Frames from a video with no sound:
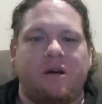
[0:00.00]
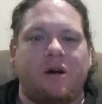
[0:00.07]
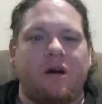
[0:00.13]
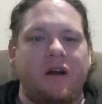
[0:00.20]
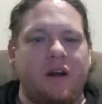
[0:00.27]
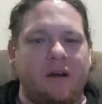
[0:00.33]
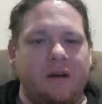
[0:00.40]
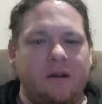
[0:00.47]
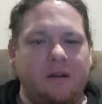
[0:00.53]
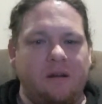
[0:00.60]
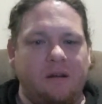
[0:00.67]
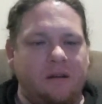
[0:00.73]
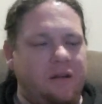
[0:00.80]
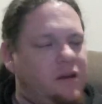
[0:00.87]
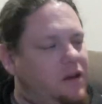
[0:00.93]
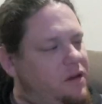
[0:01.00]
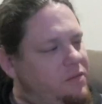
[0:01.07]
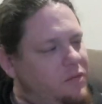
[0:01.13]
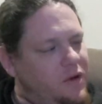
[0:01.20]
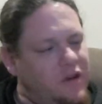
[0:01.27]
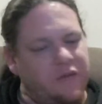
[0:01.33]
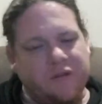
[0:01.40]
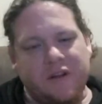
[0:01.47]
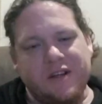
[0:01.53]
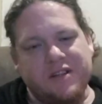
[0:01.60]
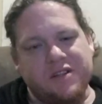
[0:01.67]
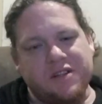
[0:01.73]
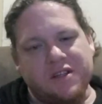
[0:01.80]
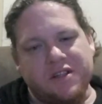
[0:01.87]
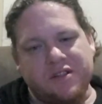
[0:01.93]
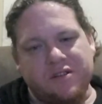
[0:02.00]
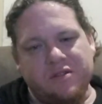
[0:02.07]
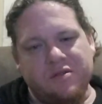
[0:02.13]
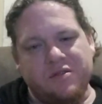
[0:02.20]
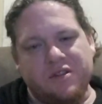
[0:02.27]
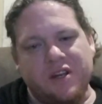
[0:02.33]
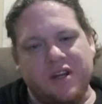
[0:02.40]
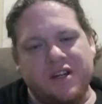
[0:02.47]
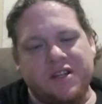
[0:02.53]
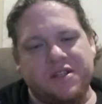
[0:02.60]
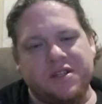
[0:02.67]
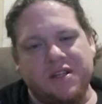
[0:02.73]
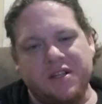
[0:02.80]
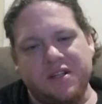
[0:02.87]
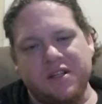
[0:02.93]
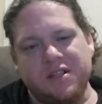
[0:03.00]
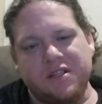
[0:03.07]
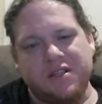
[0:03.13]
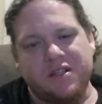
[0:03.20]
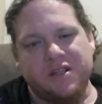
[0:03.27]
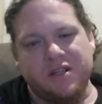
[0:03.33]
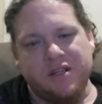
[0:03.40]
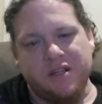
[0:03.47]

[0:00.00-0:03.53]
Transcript: I know, in my friends list, who's going to see this,